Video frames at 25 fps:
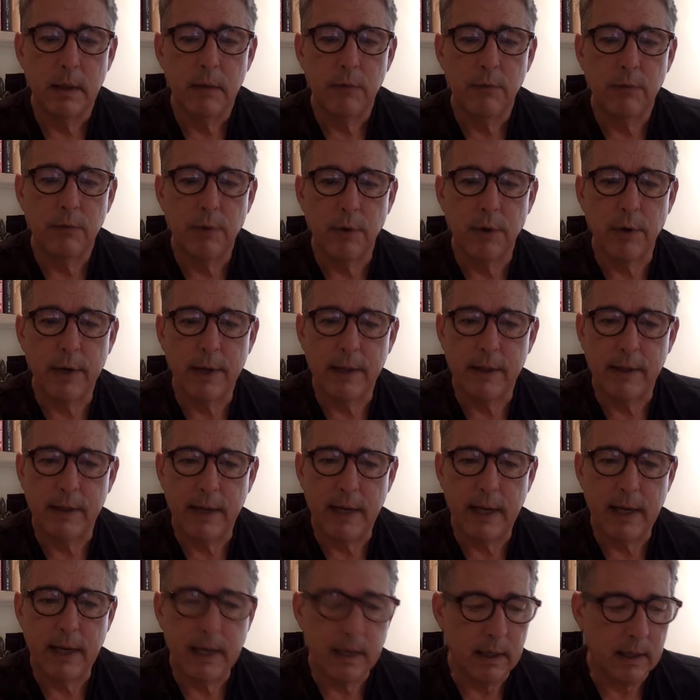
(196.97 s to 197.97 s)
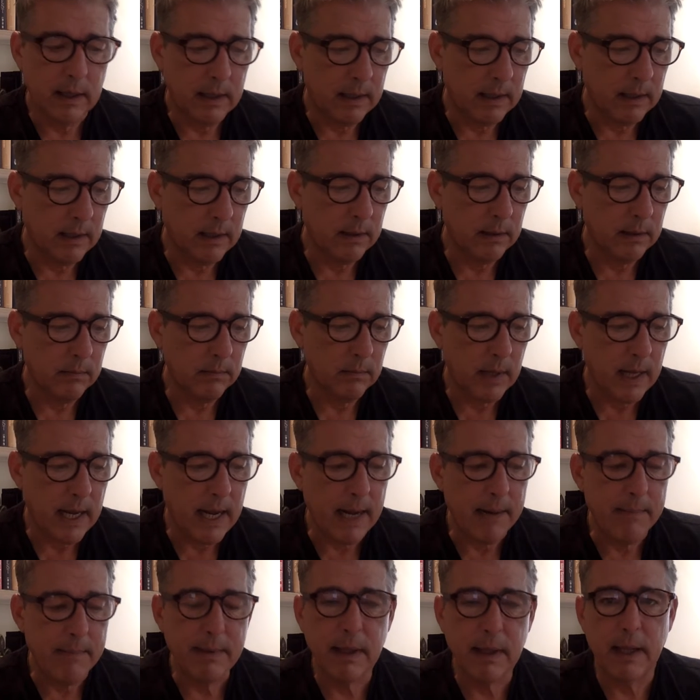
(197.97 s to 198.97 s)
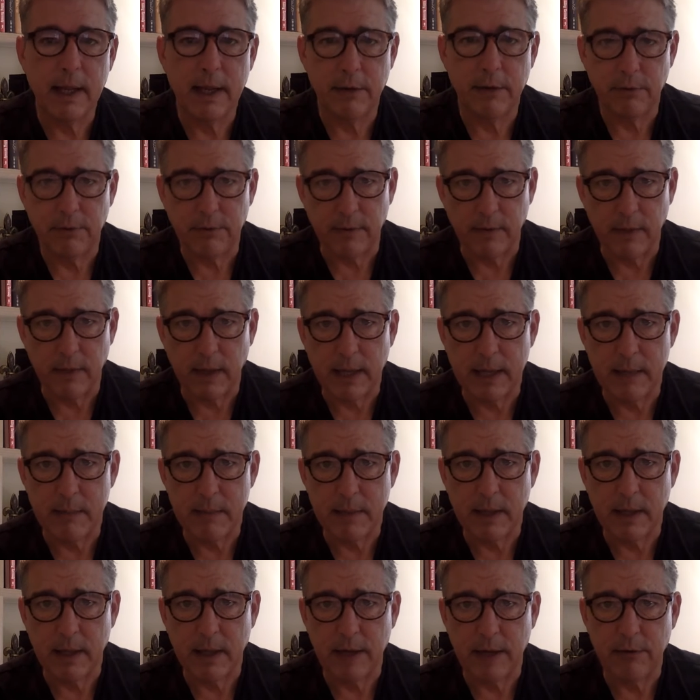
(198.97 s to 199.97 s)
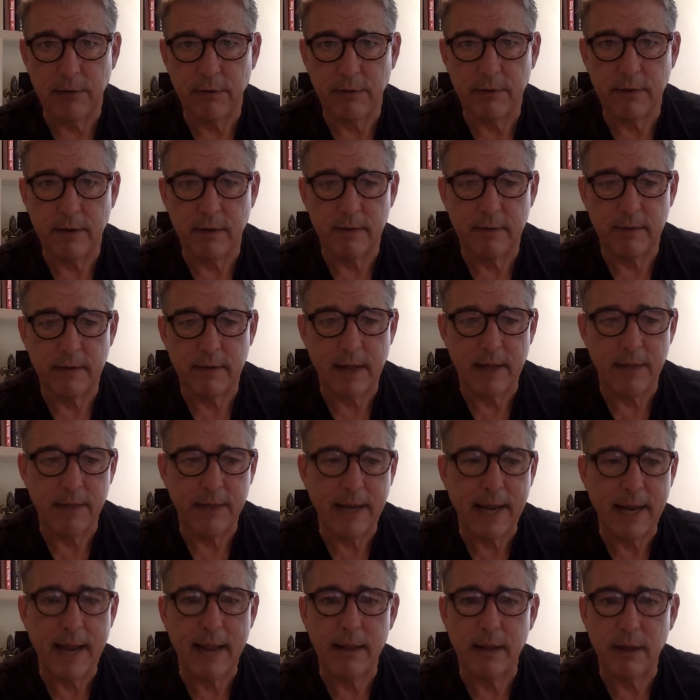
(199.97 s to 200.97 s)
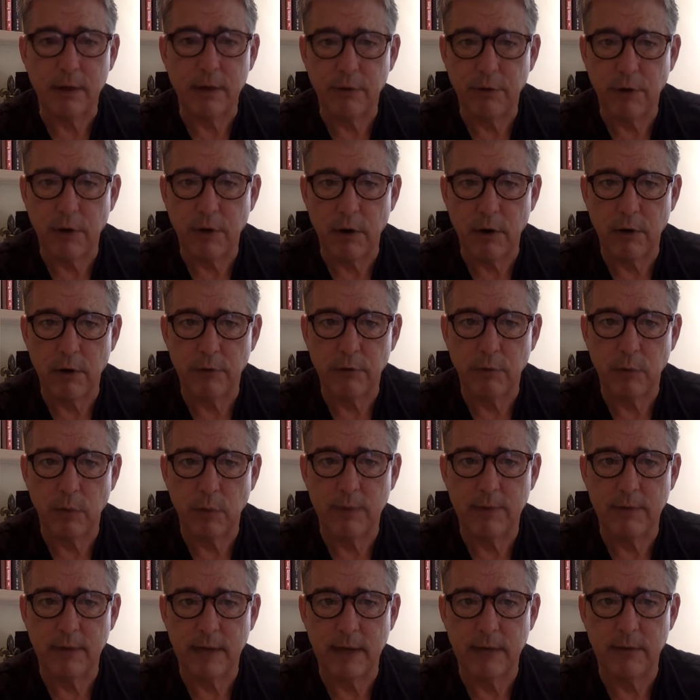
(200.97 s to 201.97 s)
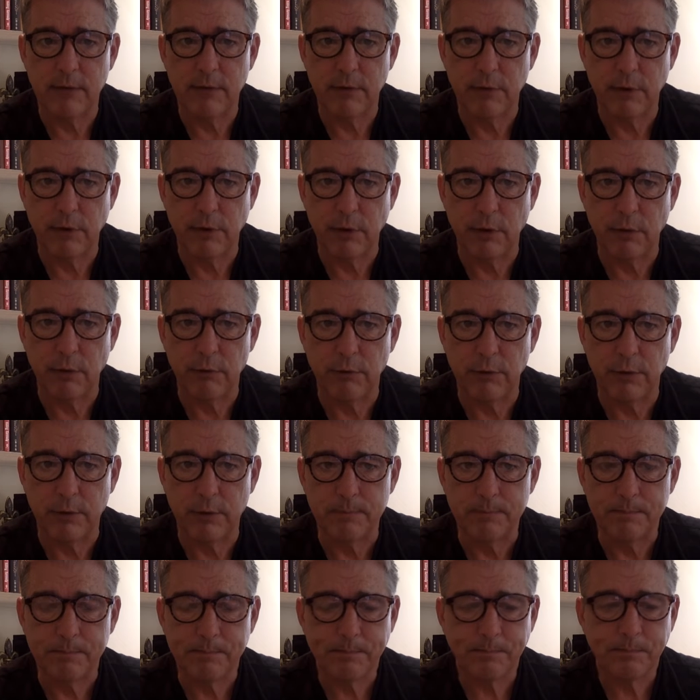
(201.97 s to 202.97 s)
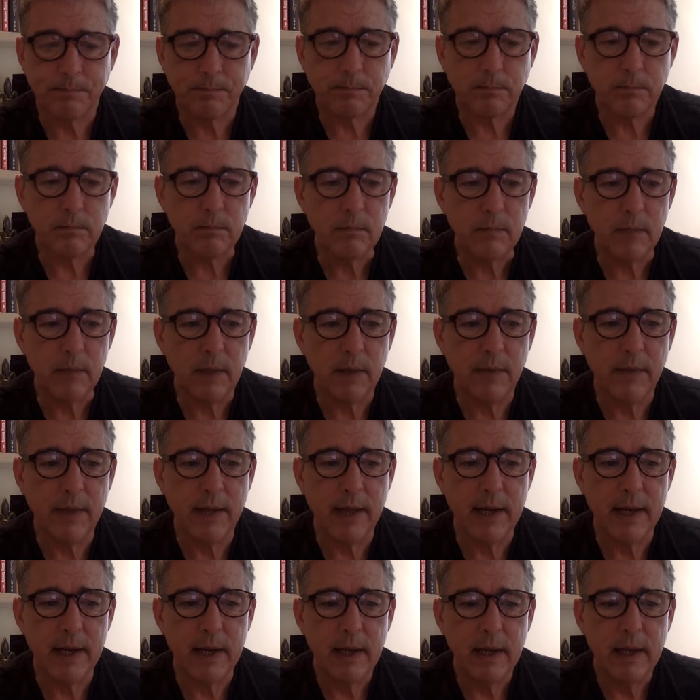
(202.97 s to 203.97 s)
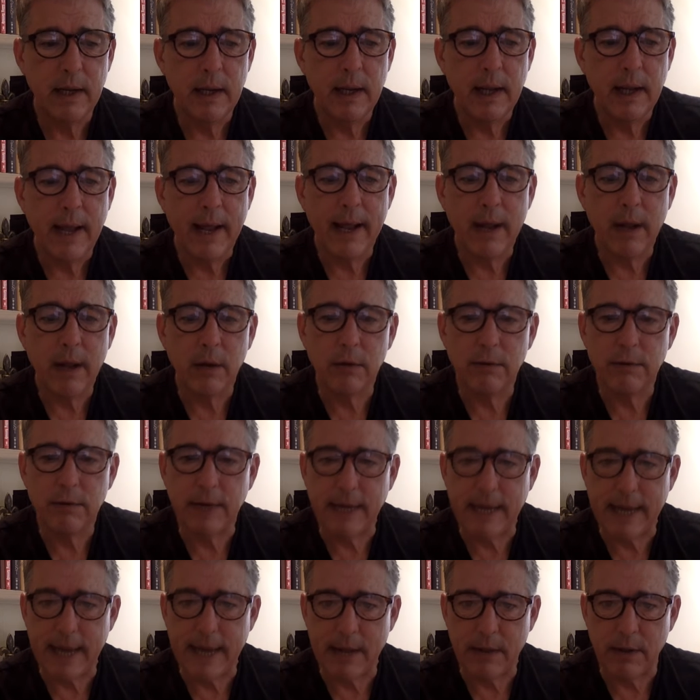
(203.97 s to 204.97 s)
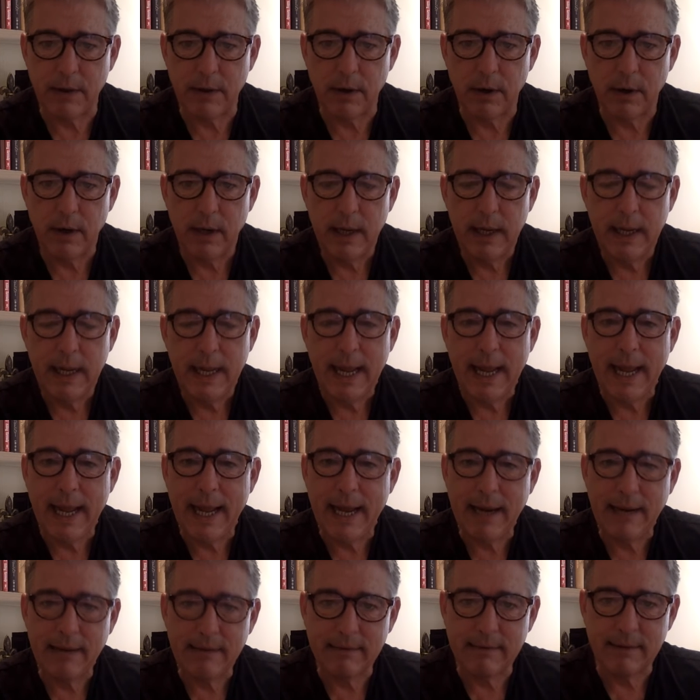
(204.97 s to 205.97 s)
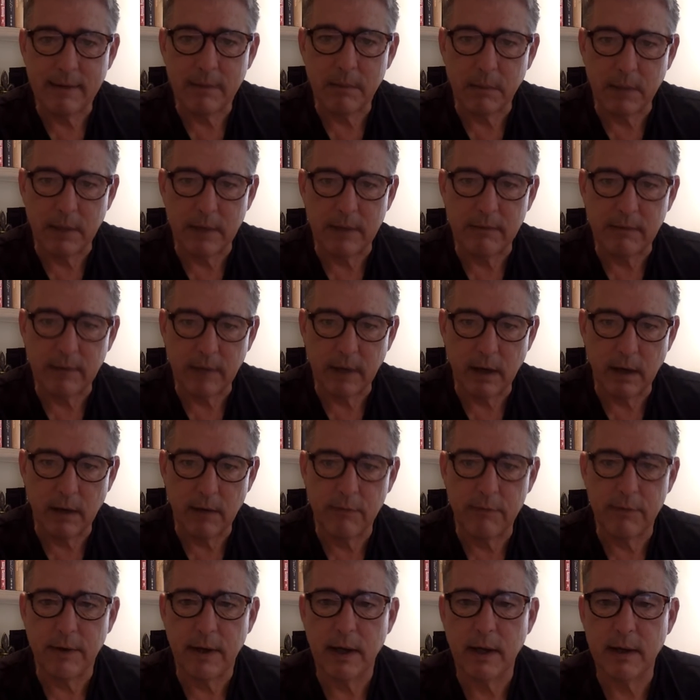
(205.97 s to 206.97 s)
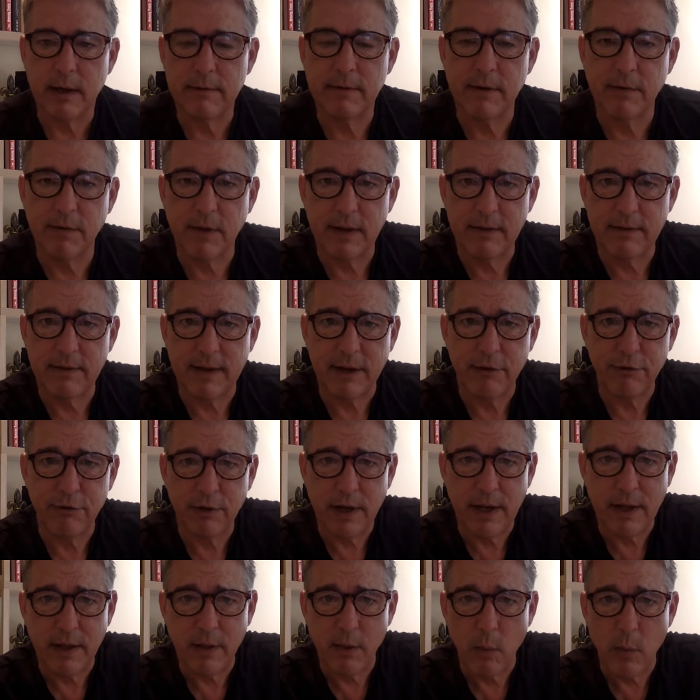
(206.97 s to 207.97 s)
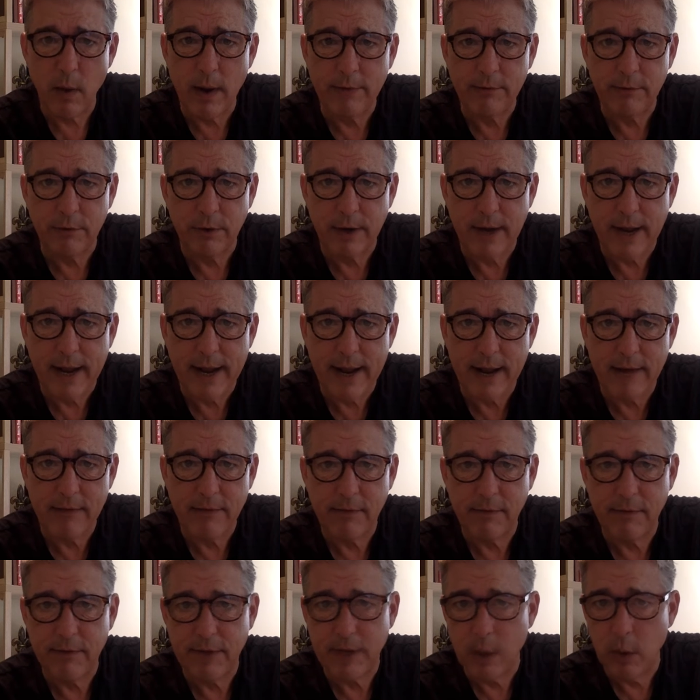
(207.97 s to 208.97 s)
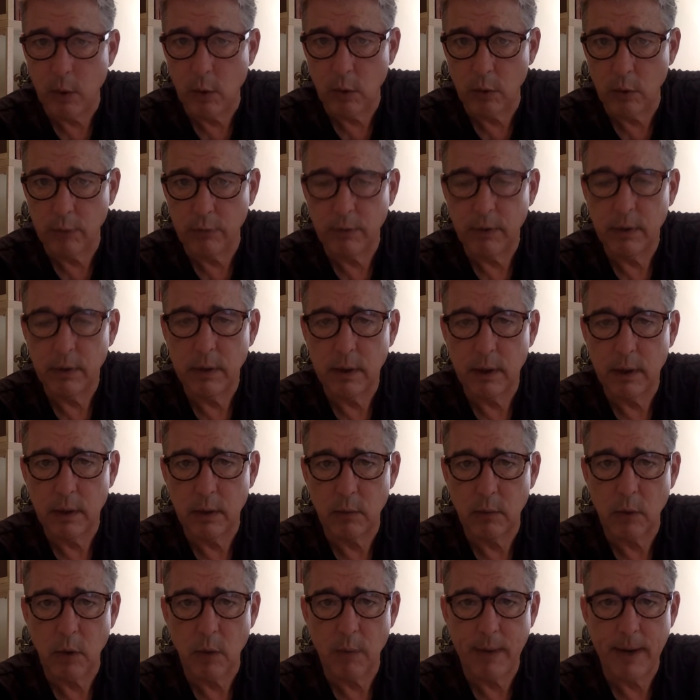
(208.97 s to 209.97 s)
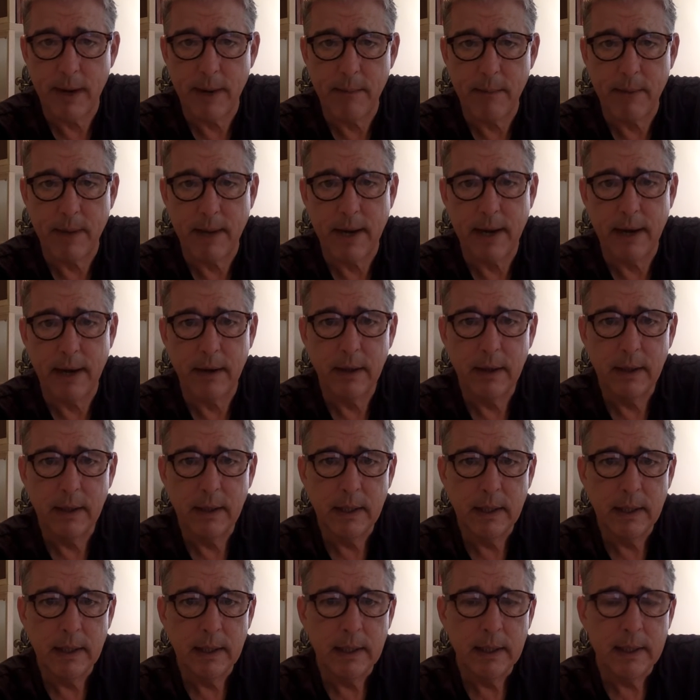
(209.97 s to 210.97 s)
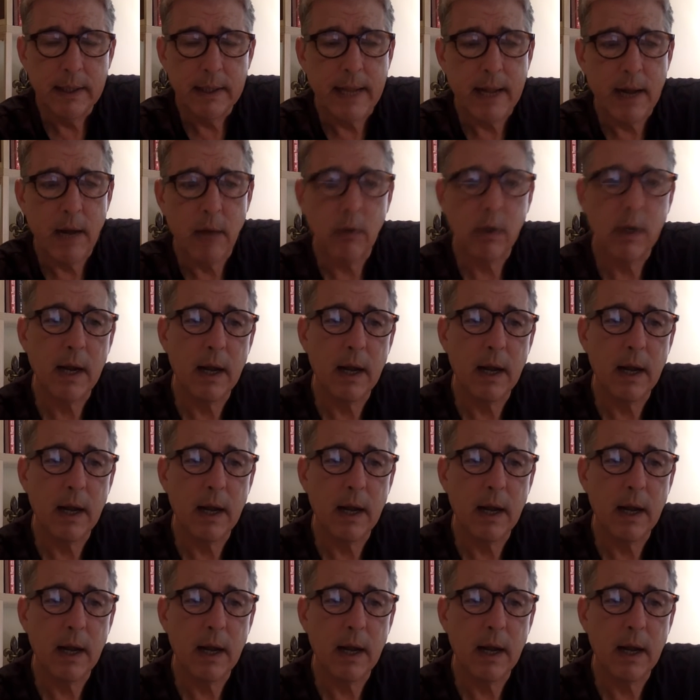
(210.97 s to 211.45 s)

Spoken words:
during the High Middle Ages and the Late Middle Ages is that the Catholic Church was the institution that held together any semblance of civilization in the western half of the old Roman Empire. Now,